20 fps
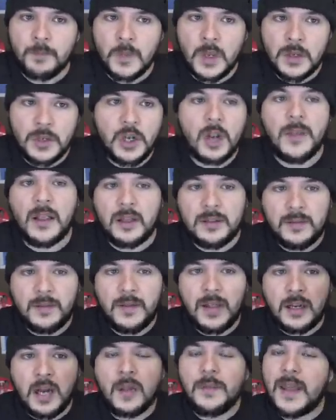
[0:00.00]
You know,
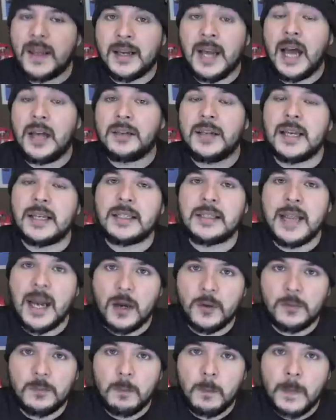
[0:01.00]
they cut that context
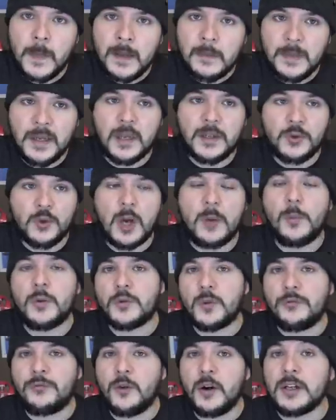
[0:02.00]
out because Trump
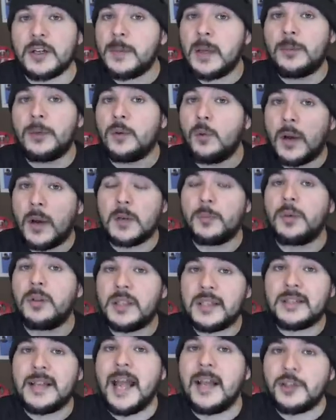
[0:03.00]
was referring to people who wanted to pull
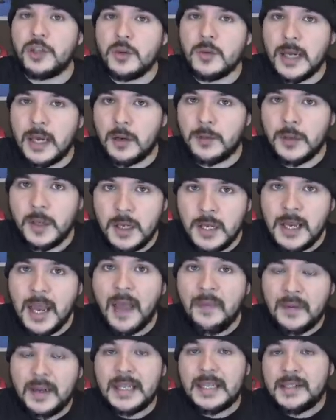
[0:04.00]
a statue down.
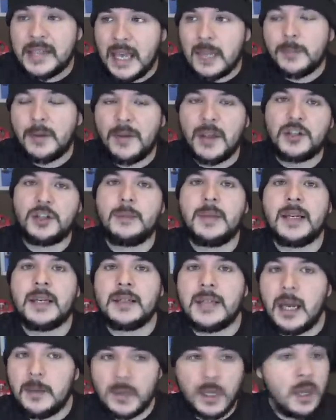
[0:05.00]
And then he said, but they should be
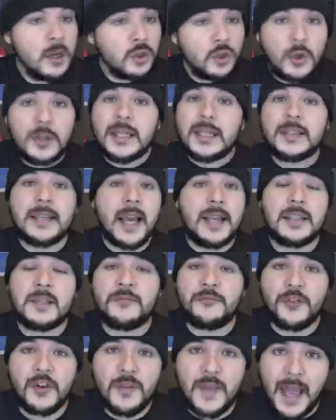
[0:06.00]
condemned. Criticize
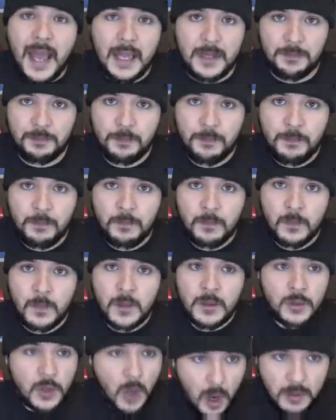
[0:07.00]
him for that.
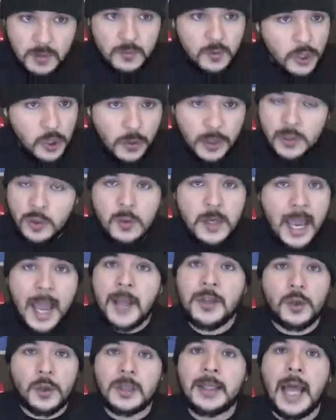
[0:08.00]
You
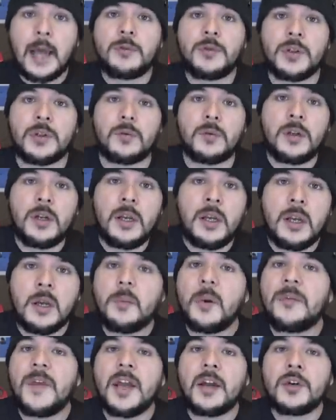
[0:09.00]
can. You're allowed to.
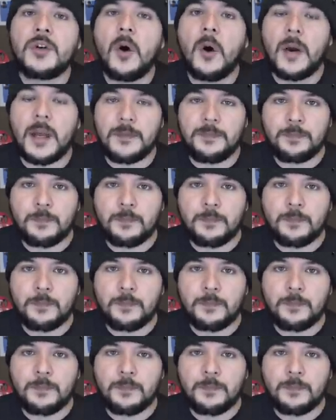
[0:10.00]
But they ignore it.